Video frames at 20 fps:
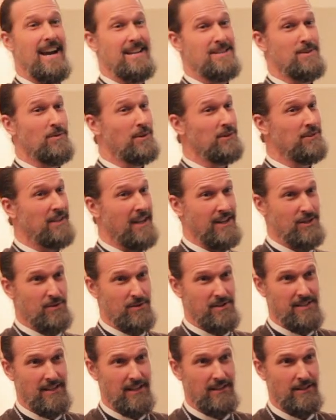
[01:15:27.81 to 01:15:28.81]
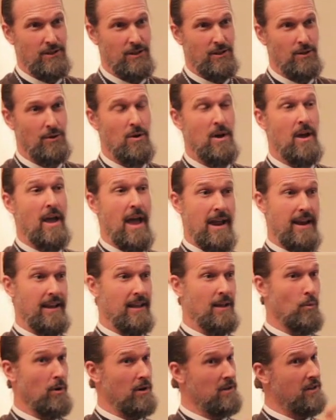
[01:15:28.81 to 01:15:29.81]
That's a real dangerous thing to do, and
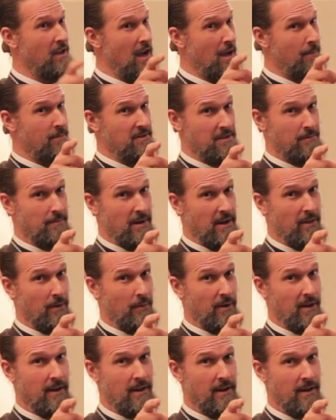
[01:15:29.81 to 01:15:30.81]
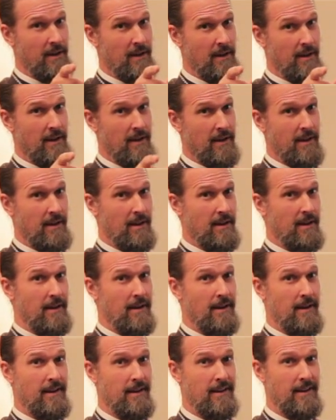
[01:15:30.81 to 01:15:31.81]
it can work the opposite, by the way.
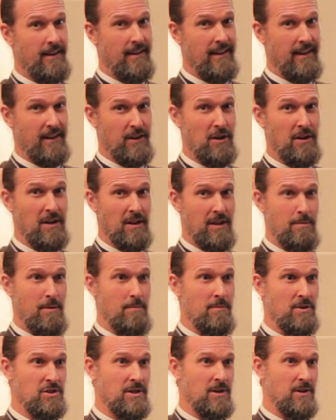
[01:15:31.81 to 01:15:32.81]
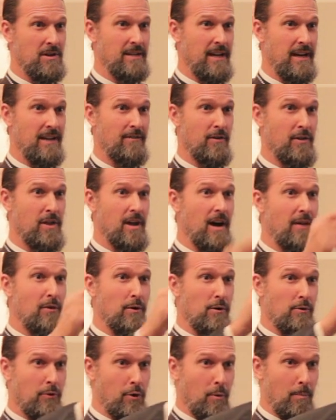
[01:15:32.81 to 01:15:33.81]
It could be missionary dating for the
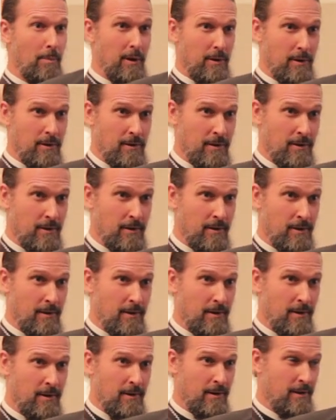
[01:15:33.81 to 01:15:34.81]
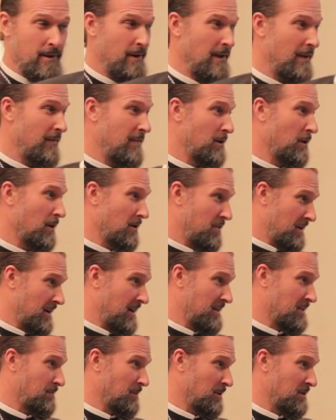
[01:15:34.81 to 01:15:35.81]
other group, and the
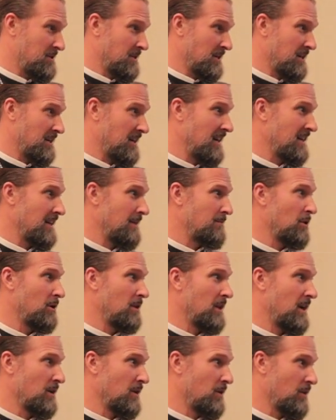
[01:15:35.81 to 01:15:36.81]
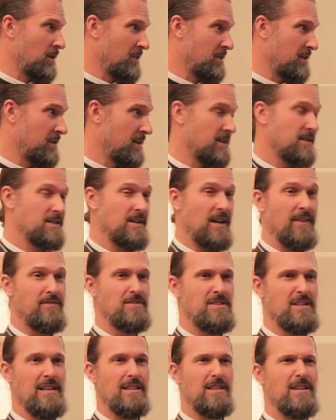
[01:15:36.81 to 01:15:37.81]
Orthodox person could end up no longer Orthodox.
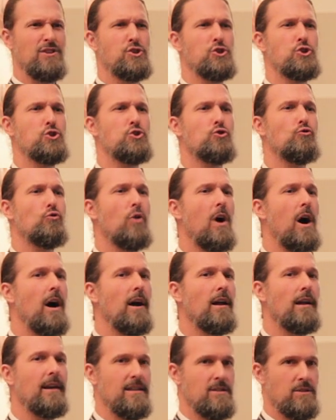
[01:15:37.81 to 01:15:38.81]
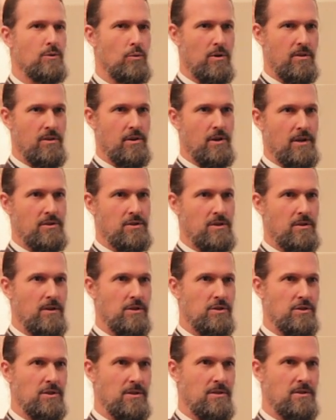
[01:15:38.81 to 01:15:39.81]
I've seen the strongest Orthodox
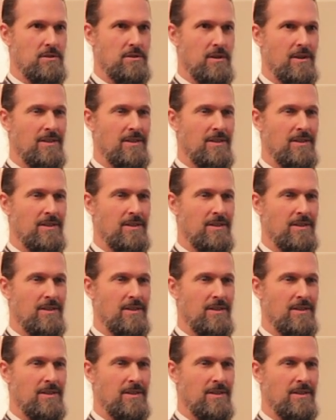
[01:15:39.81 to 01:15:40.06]
Christians,